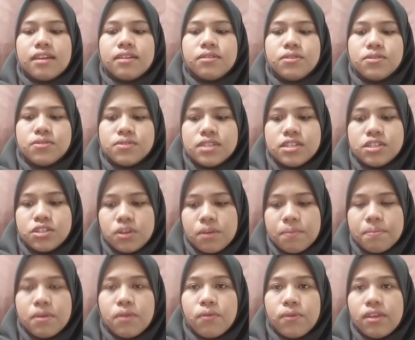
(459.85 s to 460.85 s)
using
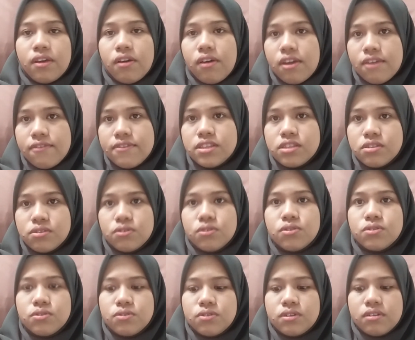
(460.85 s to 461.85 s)
Shopee without having to go
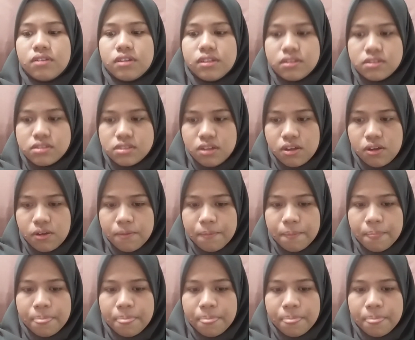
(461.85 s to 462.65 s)
to the real store.